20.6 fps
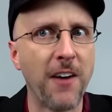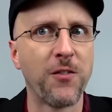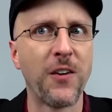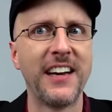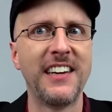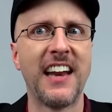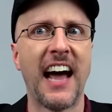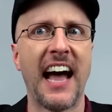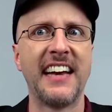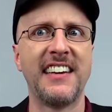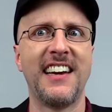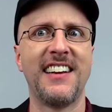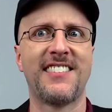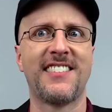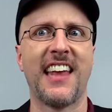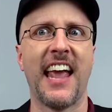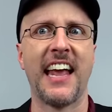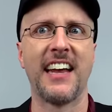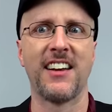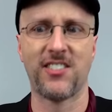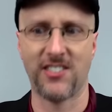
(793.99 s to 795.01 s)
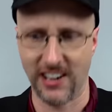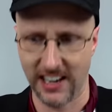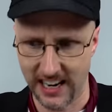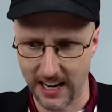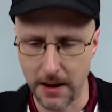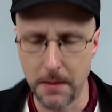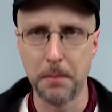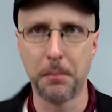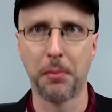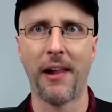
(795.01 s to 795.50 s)
every 90s
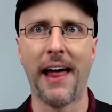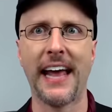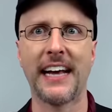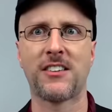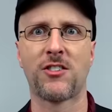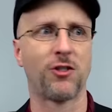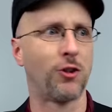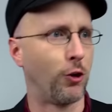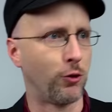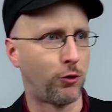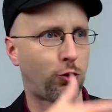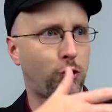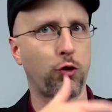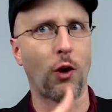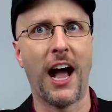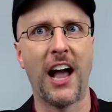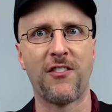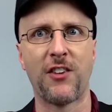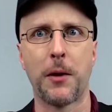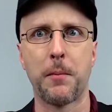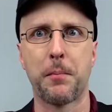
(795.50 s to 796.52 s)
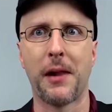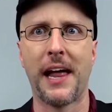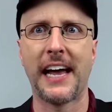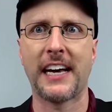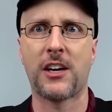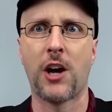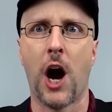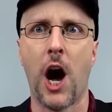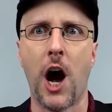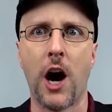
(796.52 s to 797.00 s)
gangster in black suits, driving
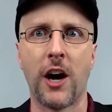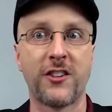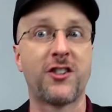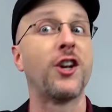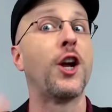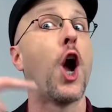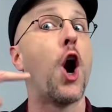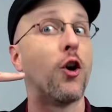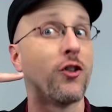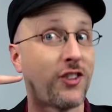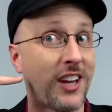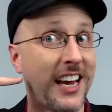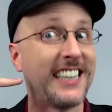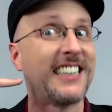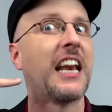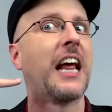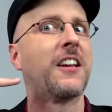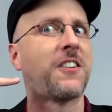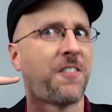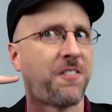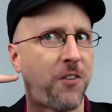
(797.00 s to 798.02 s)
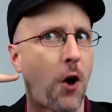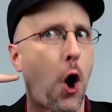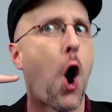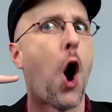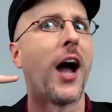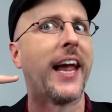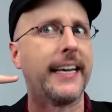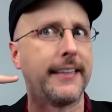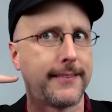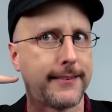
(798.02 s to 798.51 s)
black cars, using this
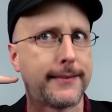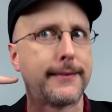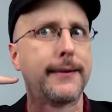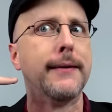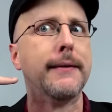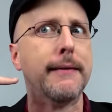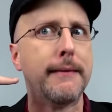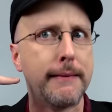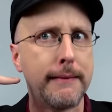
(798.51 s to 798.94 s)
voice!